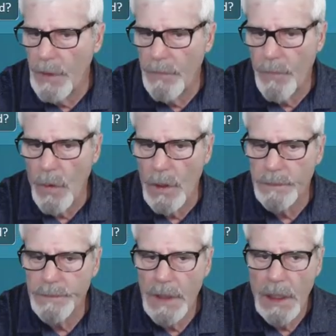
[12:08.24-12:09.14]
you
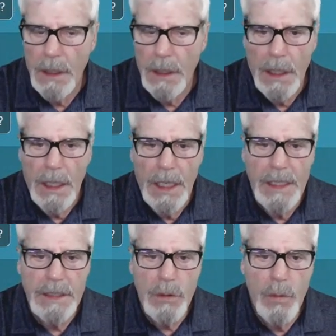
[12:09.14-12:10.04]
before.
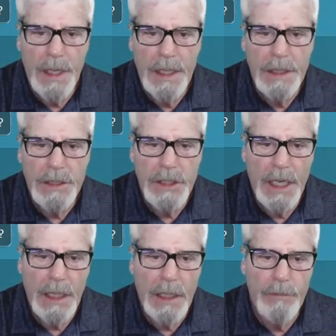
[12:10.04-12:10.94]
It's a way to
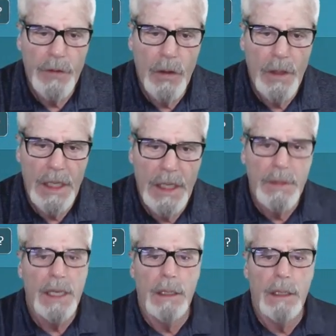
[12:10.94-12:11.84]
check if your
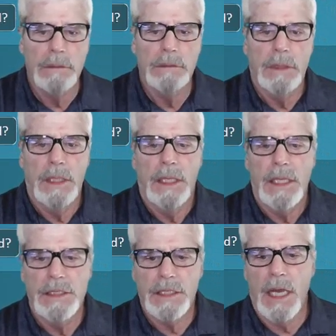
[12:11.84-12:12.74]
email
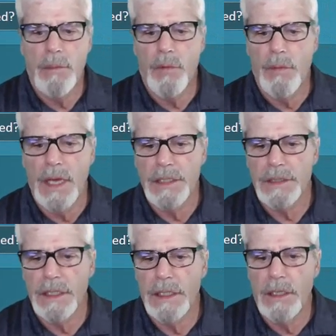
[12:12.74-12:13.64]
is
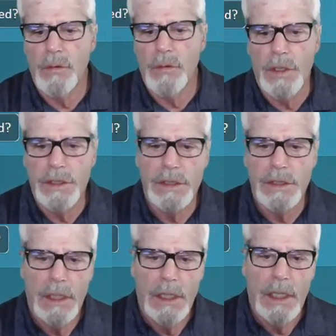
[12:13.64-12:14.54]
compromised. In other
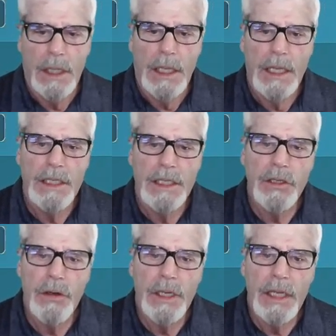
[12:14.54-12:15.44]
words,
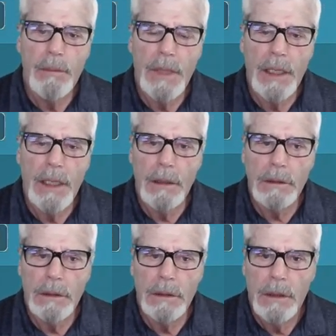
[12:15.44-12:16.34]
is your
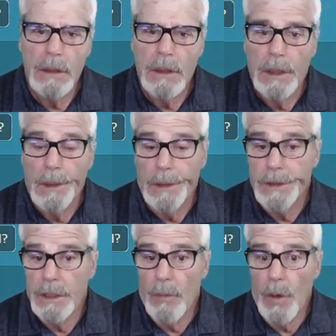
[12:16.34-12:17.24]
email
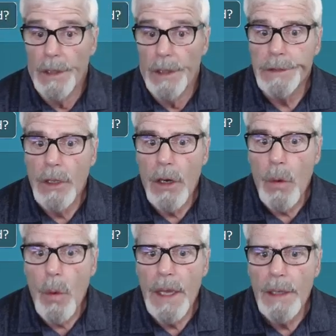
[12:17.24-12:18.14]
somewhere on the
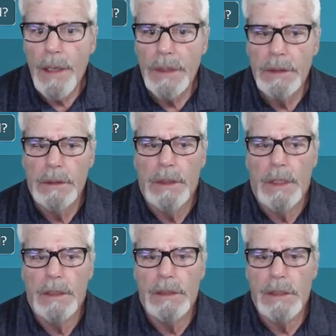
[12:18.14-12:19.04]
dark web
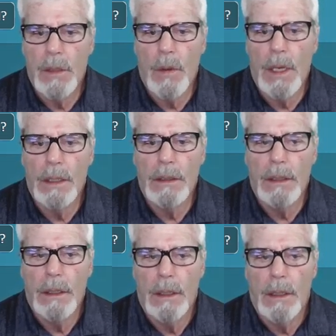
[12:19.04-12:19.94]
and so
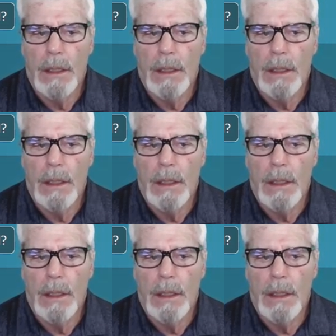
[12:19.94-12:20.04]
on,